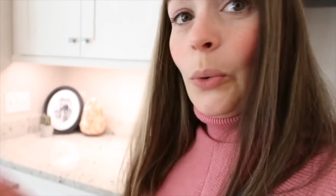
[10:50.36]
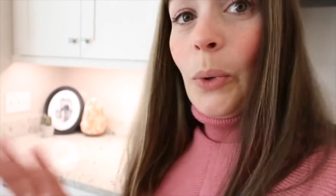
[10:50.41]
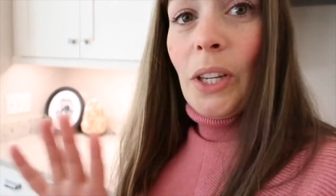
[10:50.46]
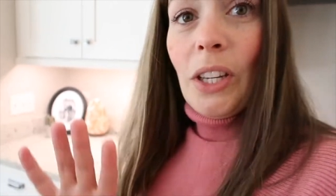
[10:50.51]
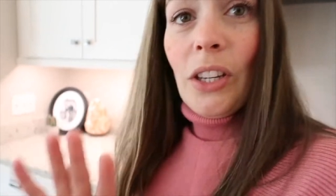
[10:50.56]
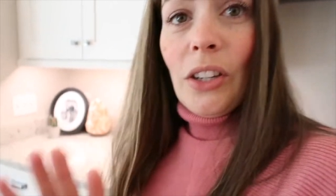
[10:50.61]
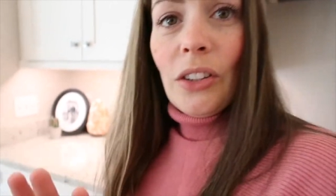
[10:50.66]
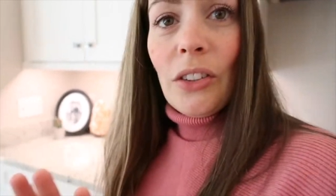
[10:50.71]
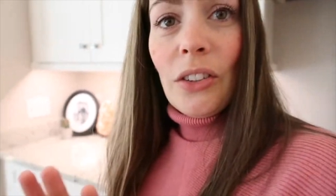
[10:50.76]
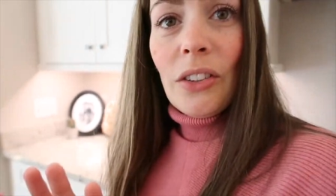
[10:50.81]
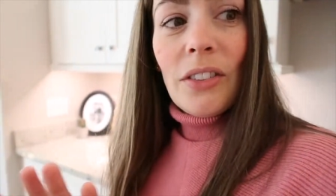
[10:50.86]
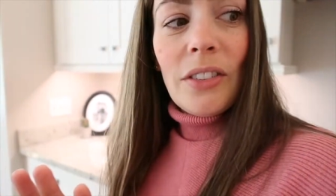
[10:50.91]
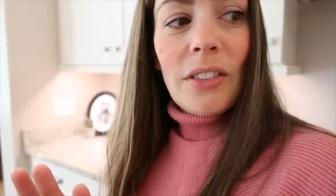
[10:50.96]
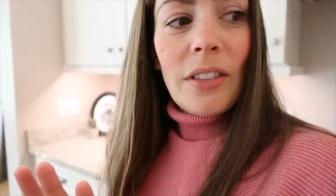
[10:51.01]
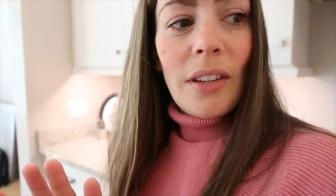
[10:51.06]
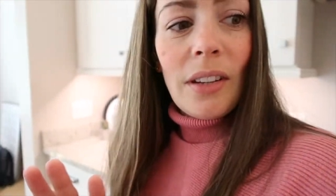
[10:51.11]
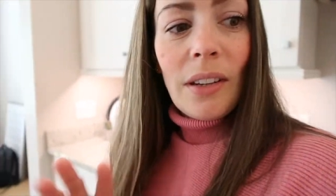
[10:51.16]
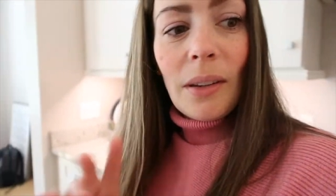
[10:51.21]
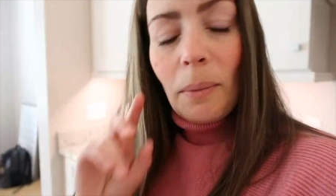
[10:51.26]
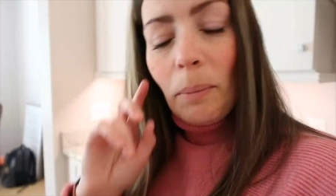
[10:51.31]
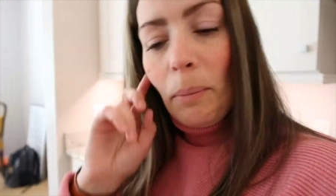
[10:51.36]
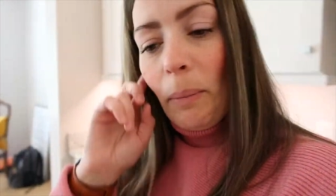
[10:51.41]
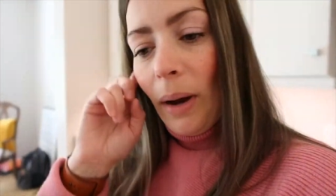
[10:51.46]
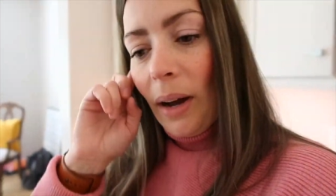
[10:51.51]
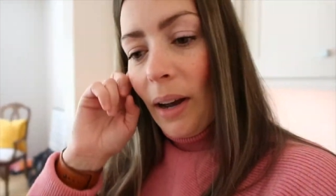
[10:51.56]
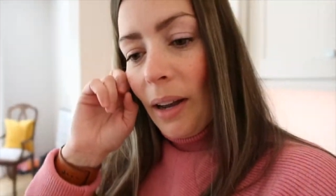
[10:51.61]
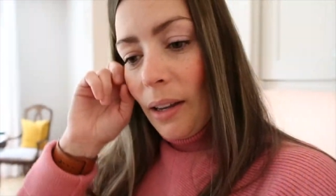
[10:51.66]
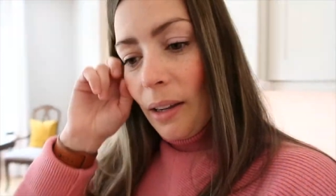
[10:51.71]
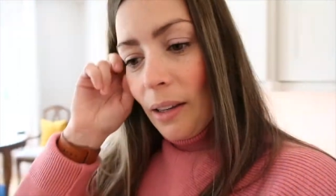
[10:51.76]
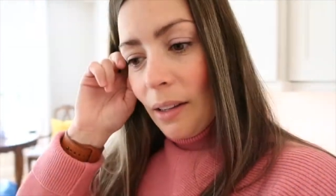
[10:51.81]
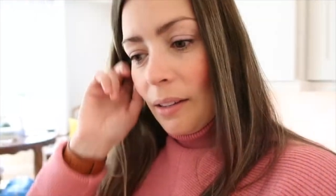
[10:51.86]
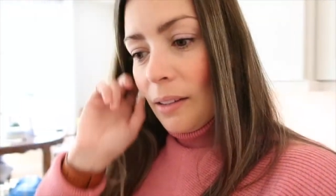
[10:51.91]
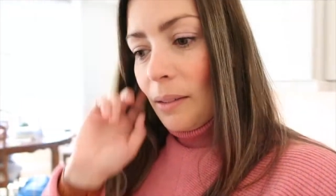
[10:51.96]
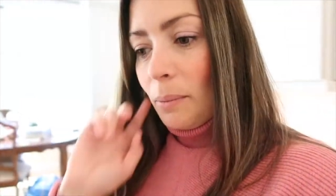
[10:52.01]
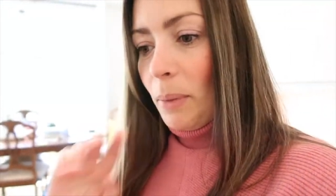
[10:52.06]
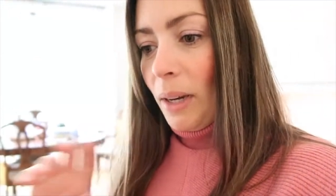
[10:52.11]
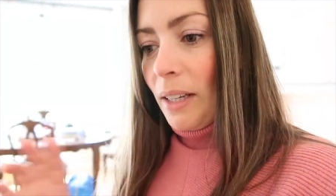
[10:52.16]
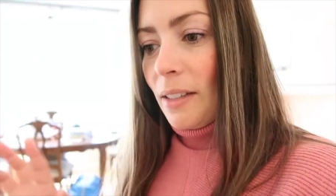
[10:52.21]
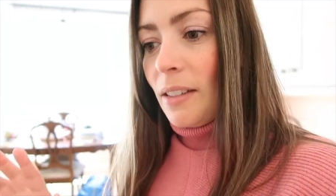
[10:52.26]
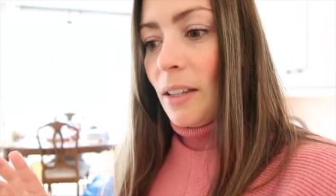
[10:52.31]
here's my
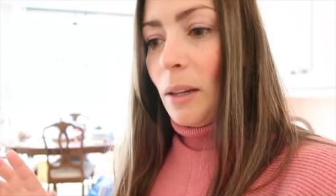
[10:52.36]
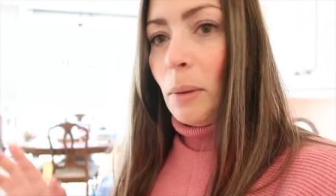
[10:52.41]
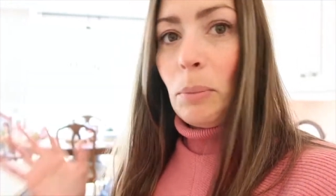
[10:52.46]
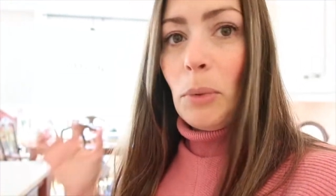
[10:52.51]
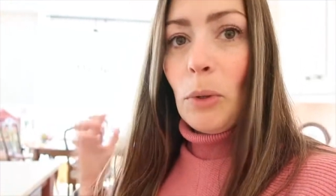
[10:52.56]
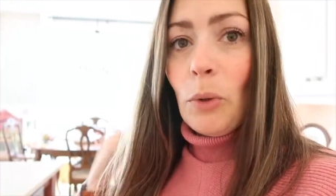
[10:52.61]
tip.